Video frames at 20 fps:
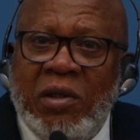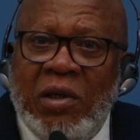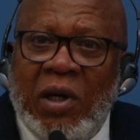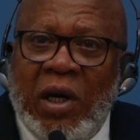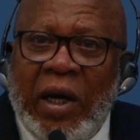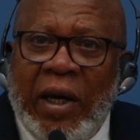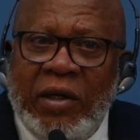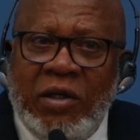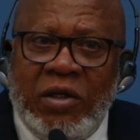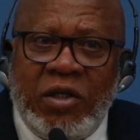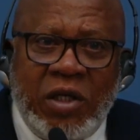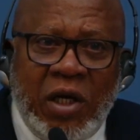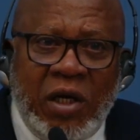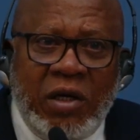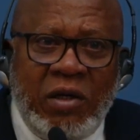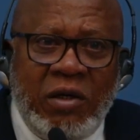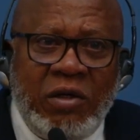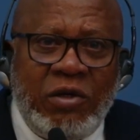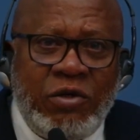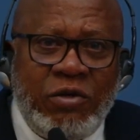I
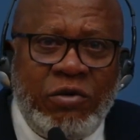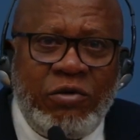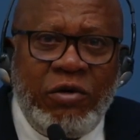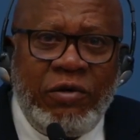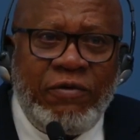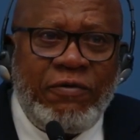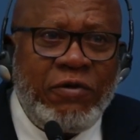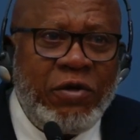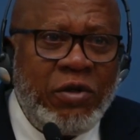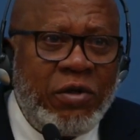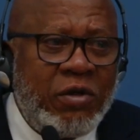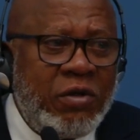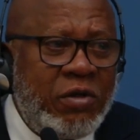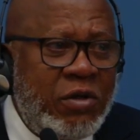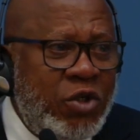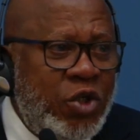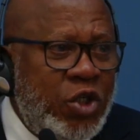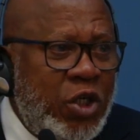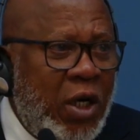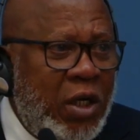tend to refer to the
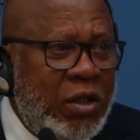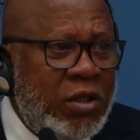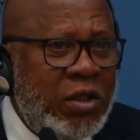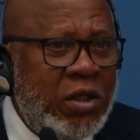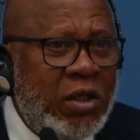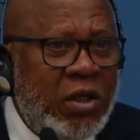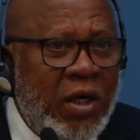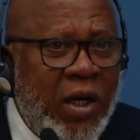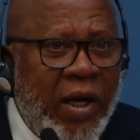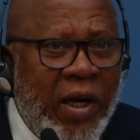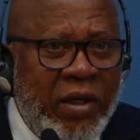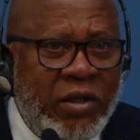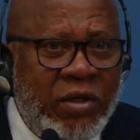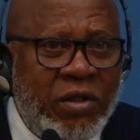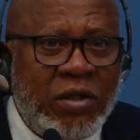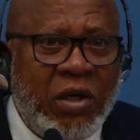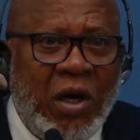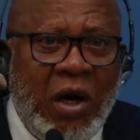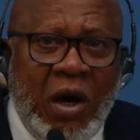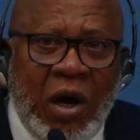Charter
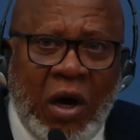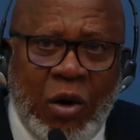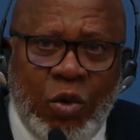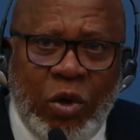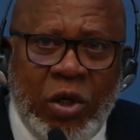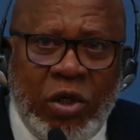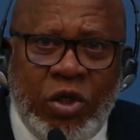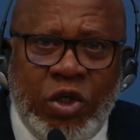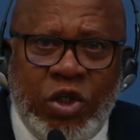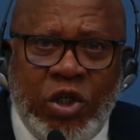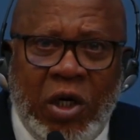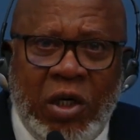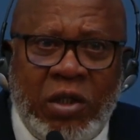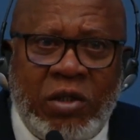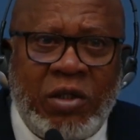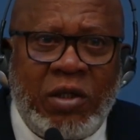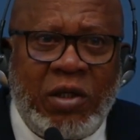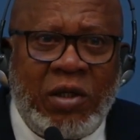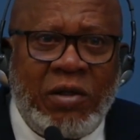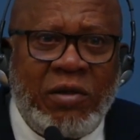as our
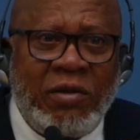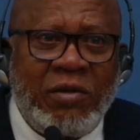Charter,